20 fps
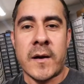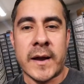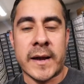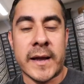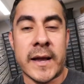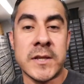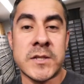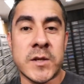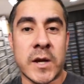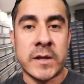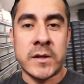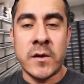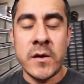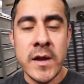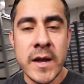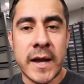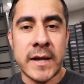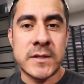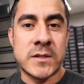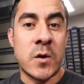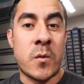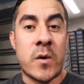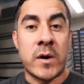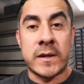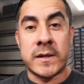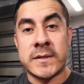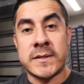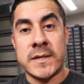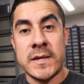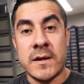right, guys, so I know you guys don't want
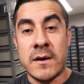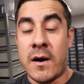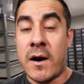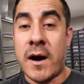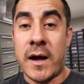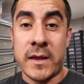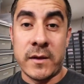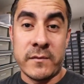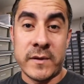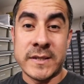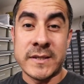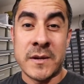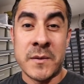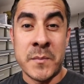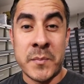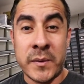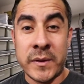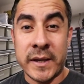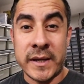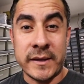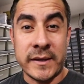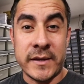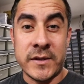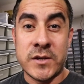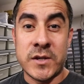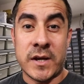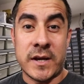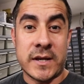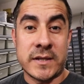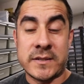to see all of us completely
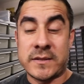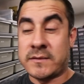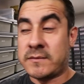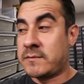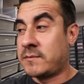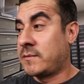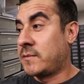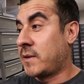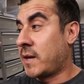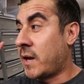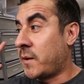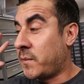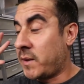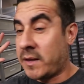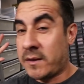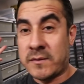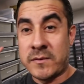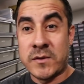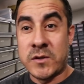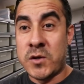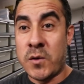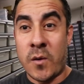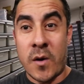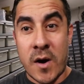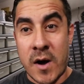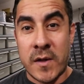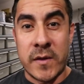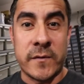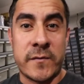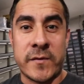just I mean, do
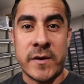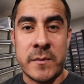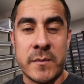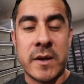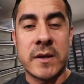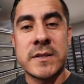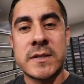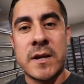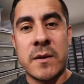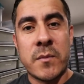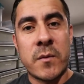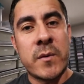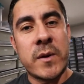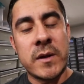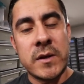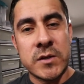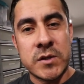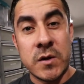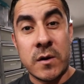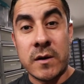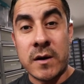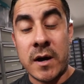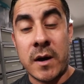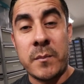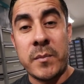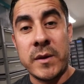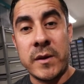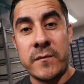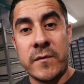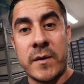all the females here, but we're gonna show a
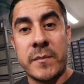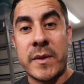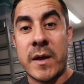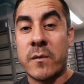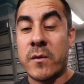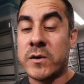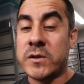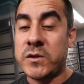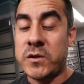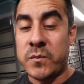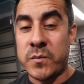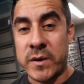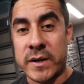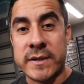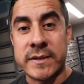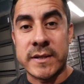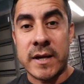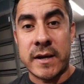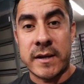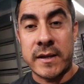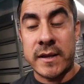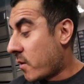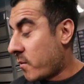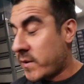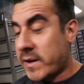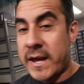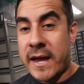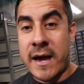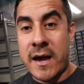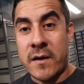couple of them that we're super excited.
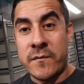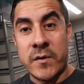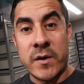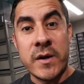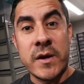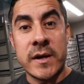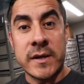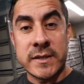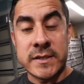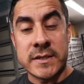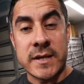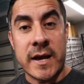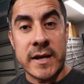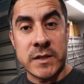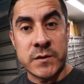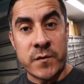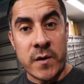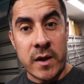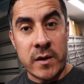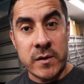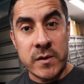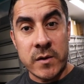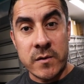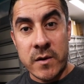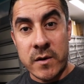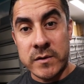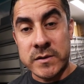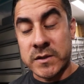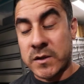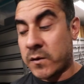Already have a good size follicle
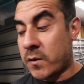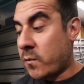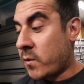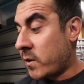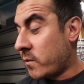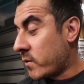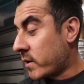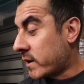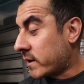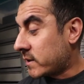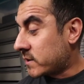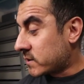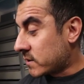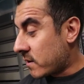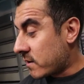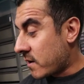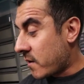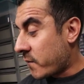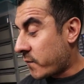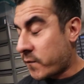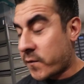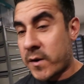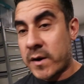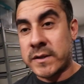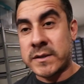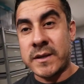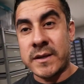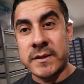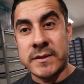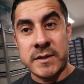growth. So the one we're gonna start off
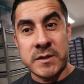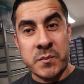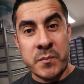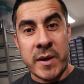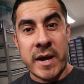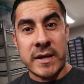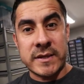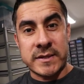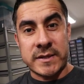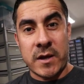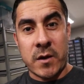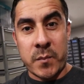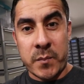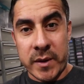first is this pastel